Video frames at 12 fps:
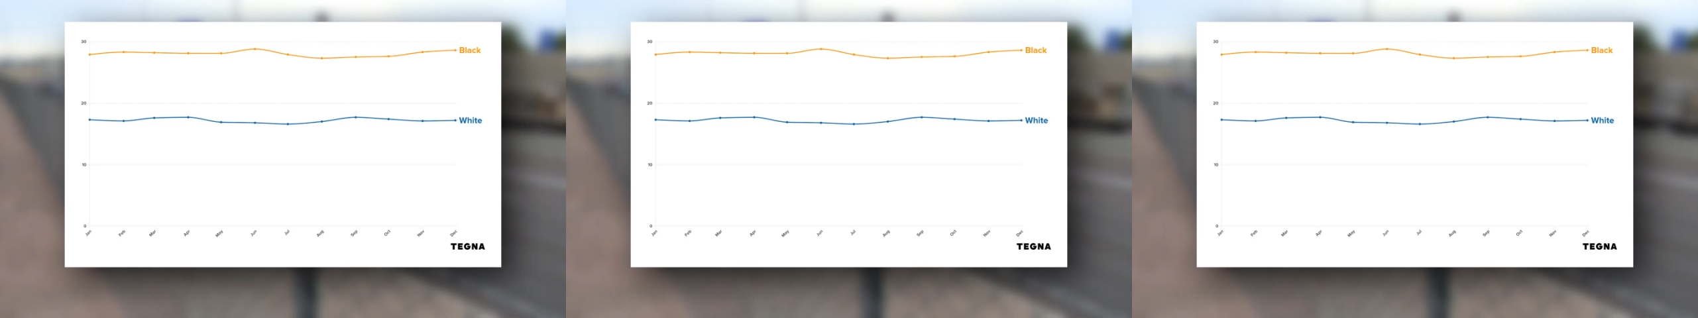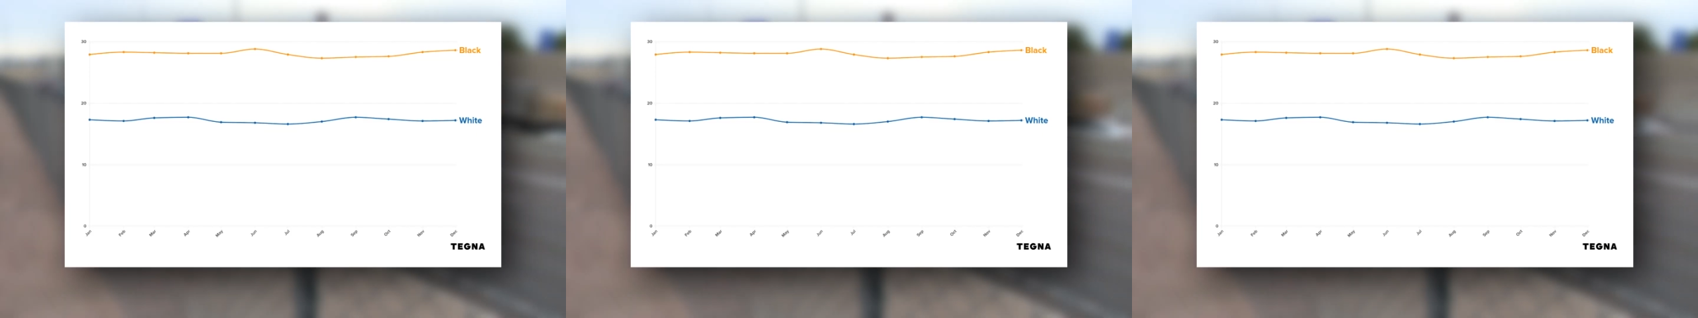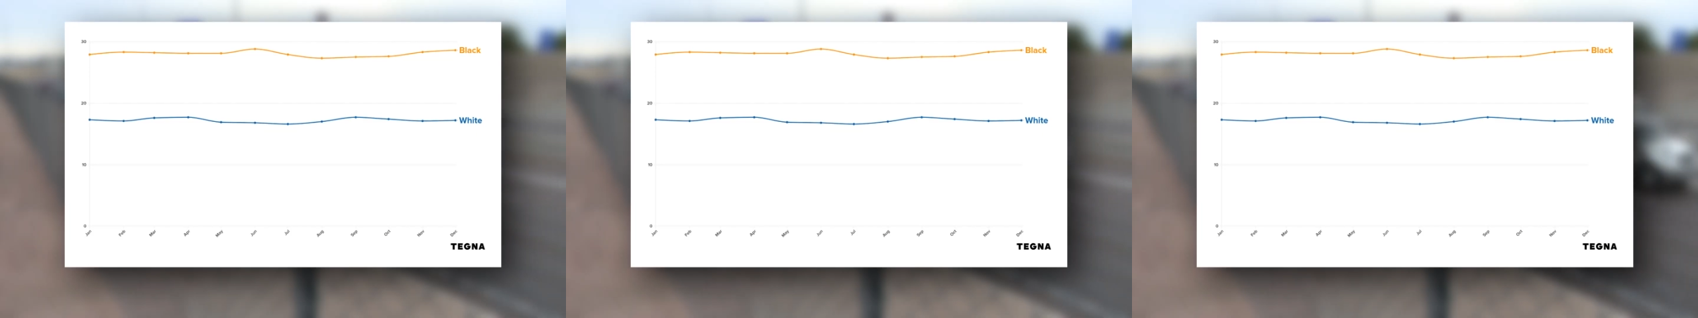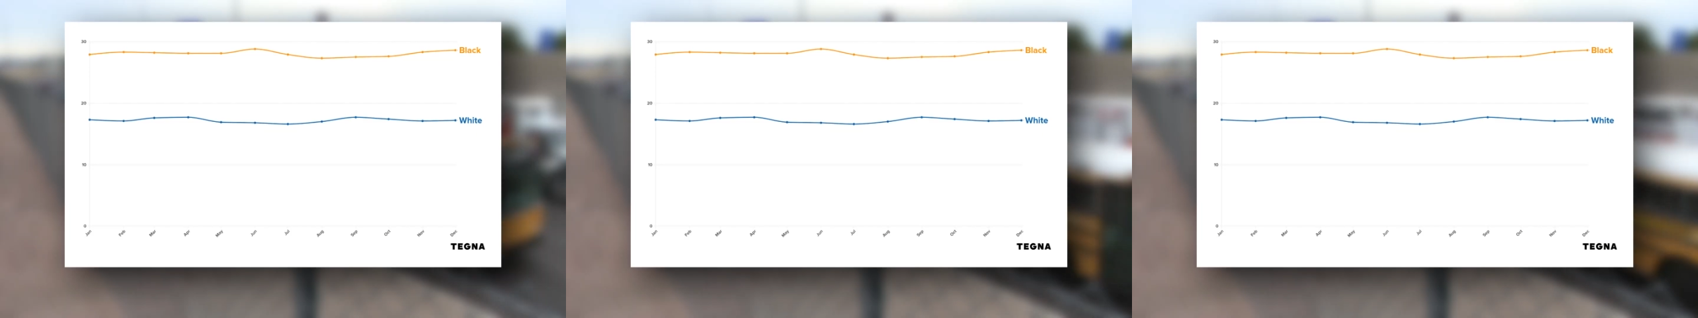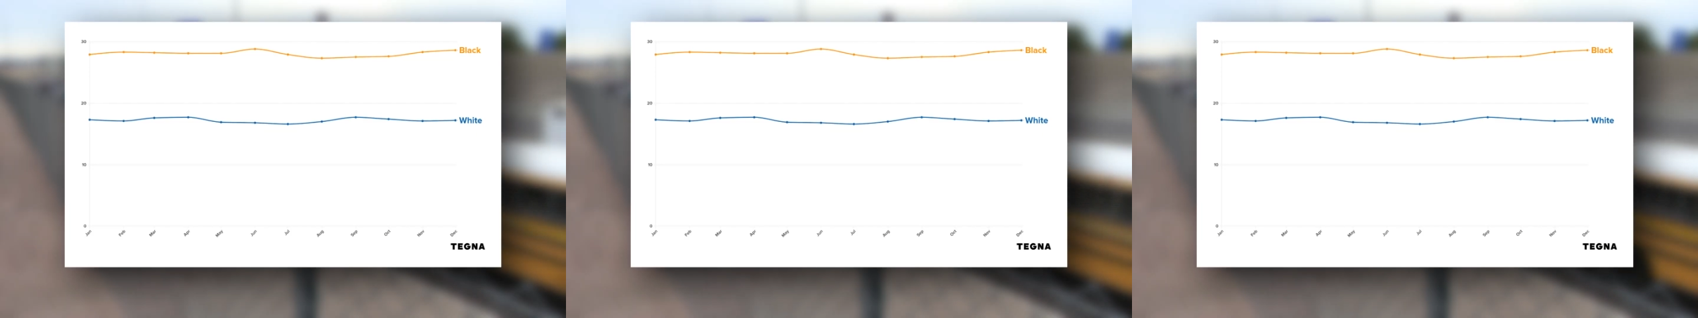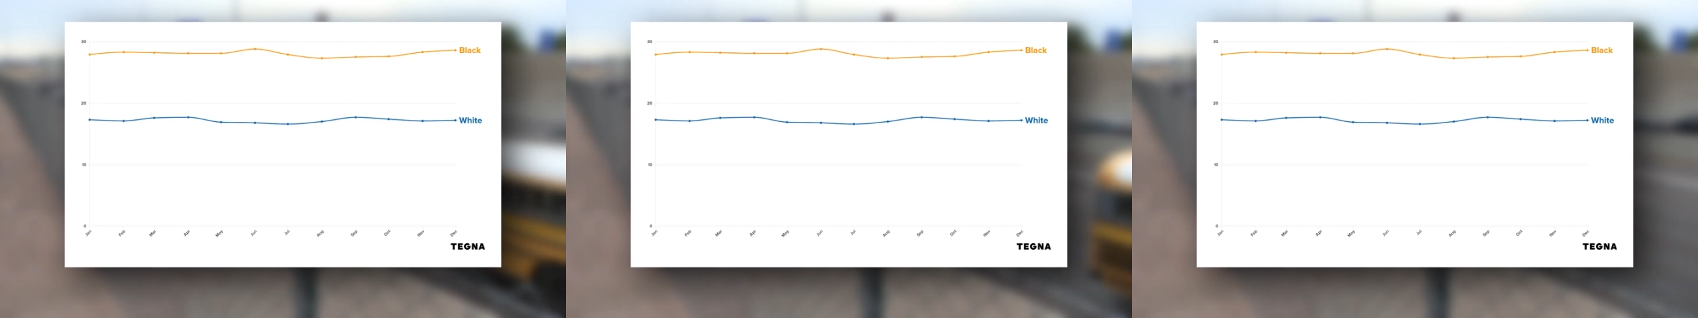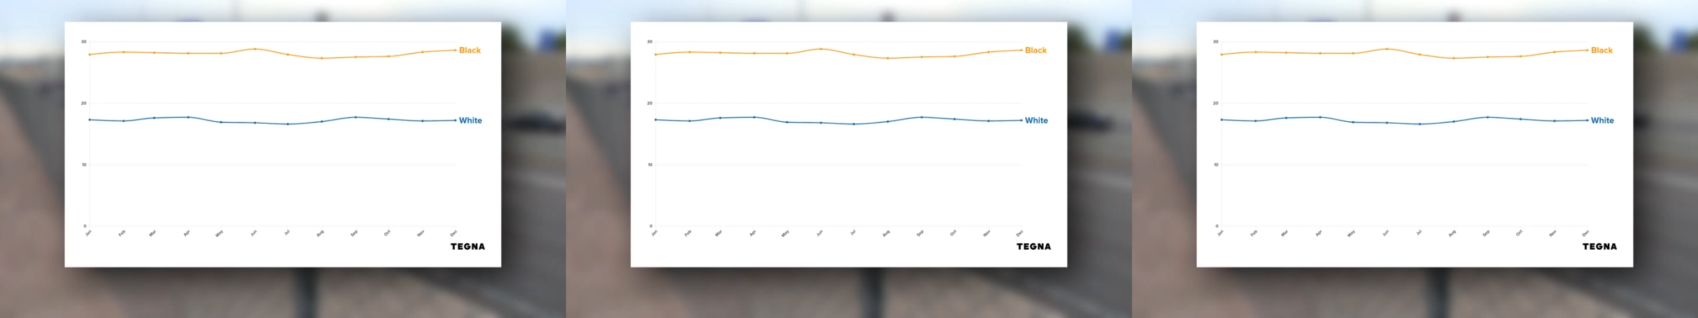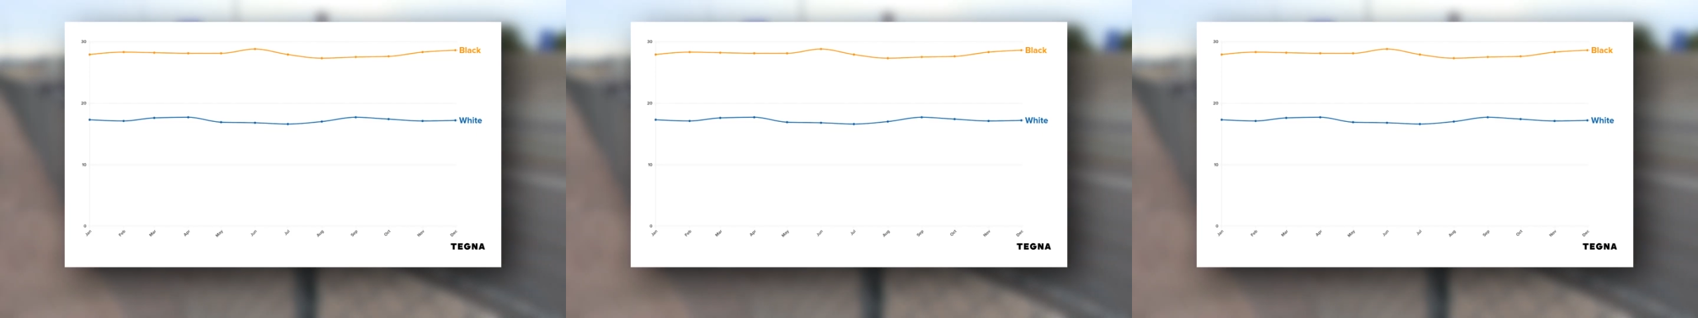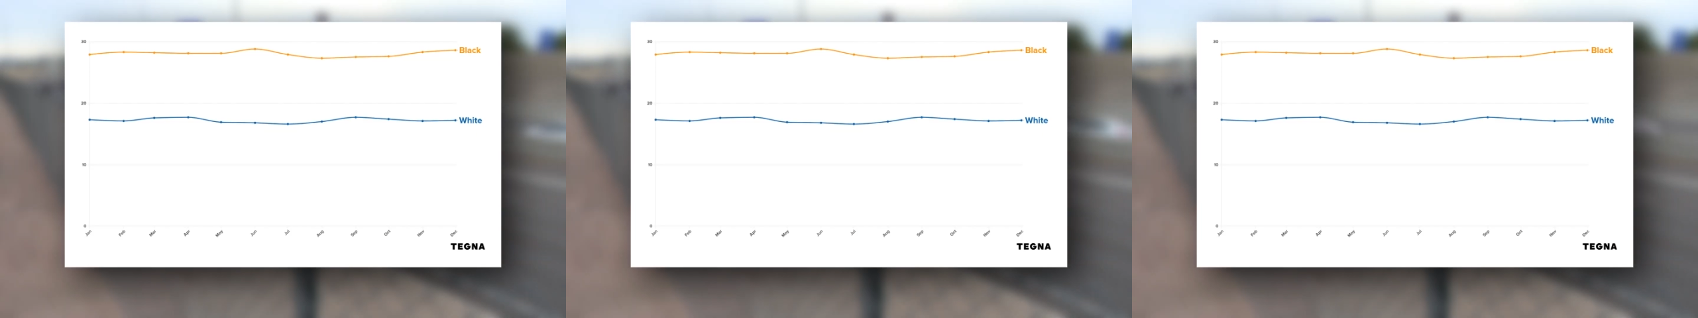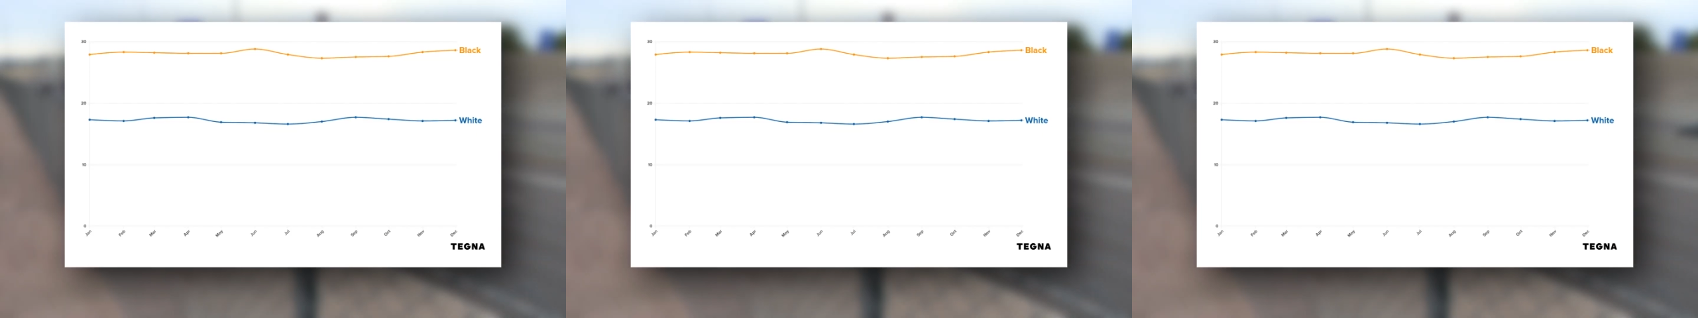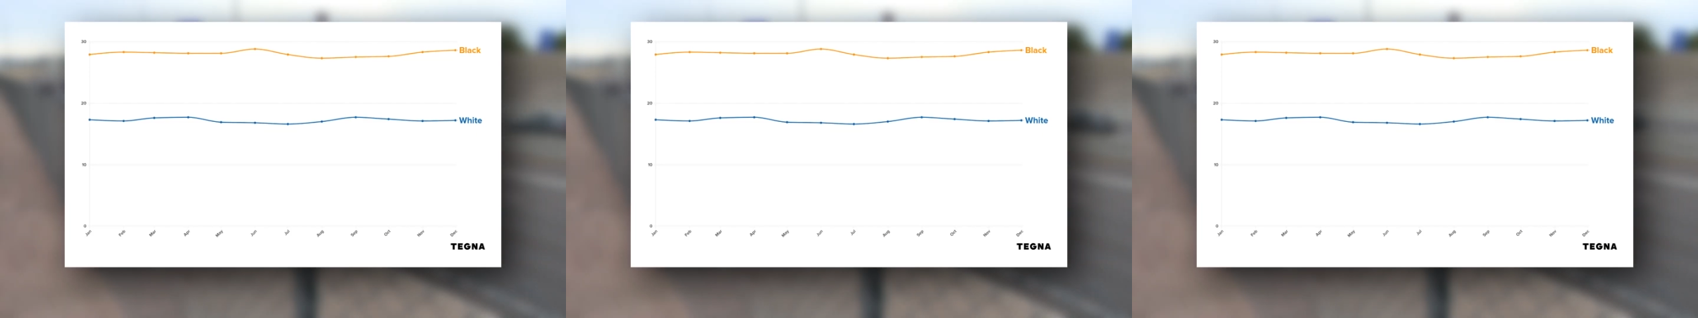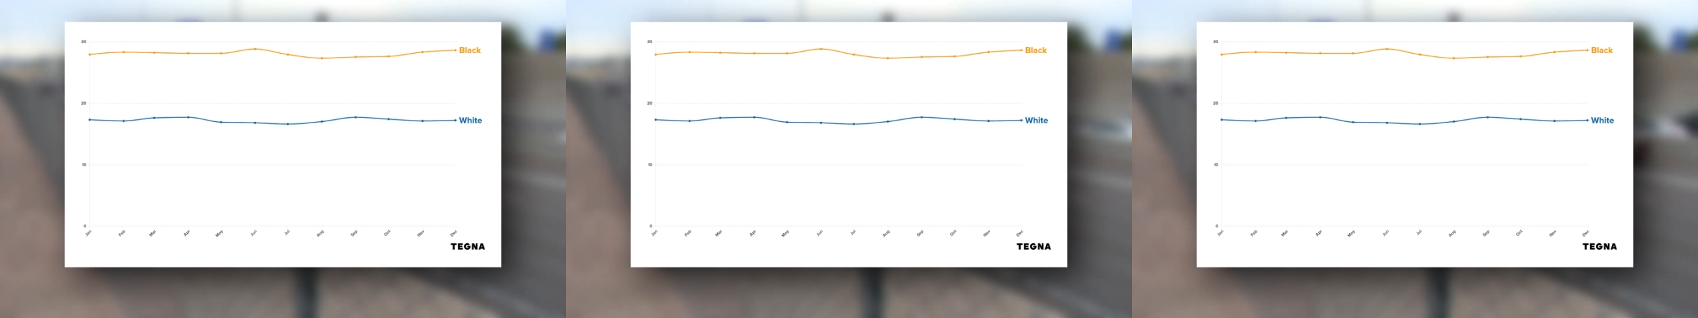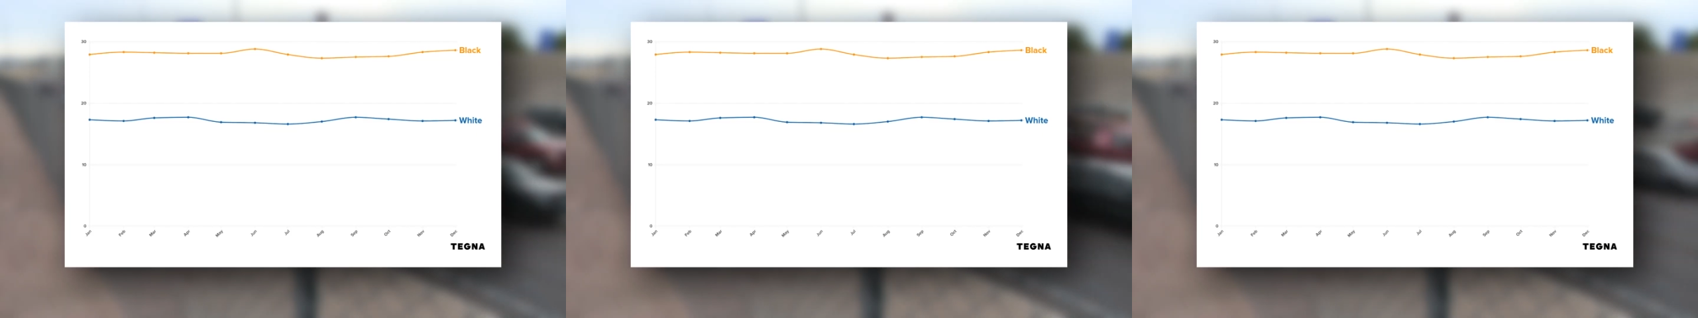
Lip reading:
No face is visible, so there are no lips to read.